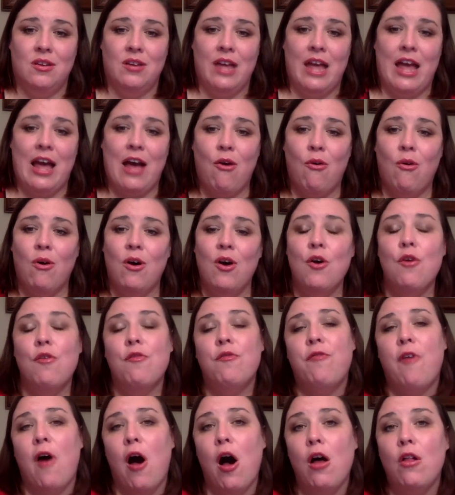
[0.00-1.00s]
How
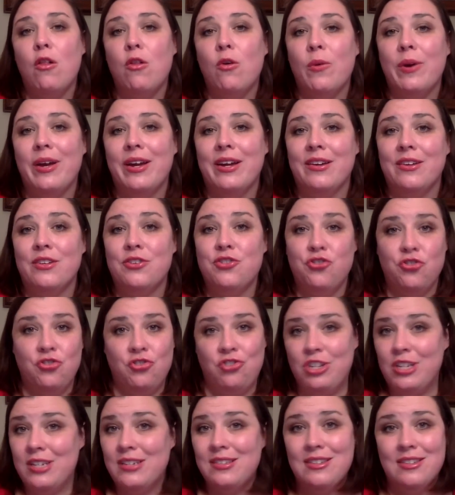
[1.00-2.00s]
following
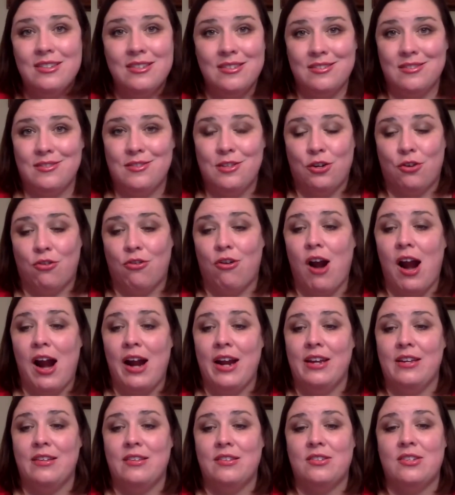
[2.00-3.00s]
Jesus the
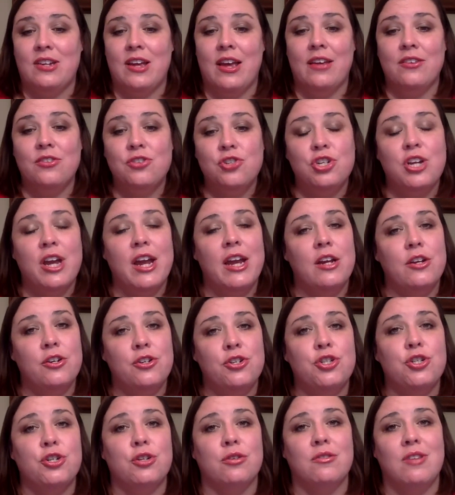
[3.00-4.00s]
Christ has
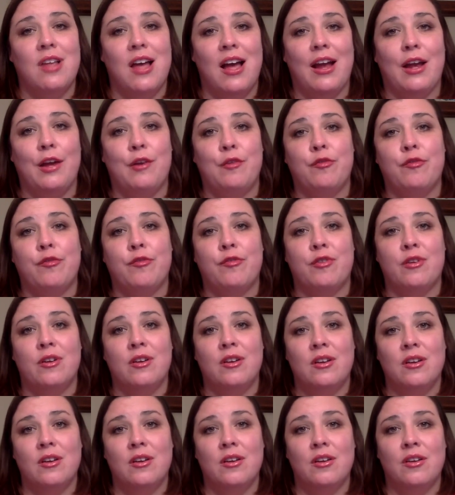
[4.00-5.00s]
changed your life
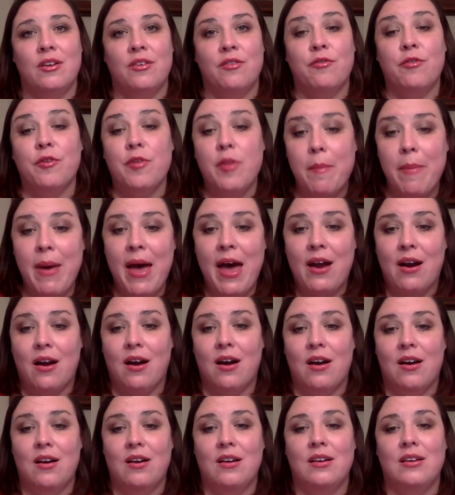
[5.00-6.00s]
for the
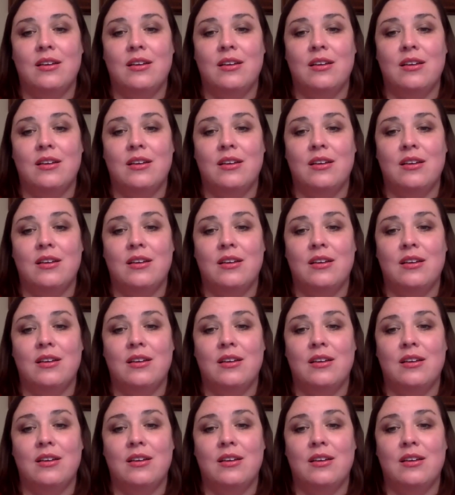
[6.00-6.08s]
better.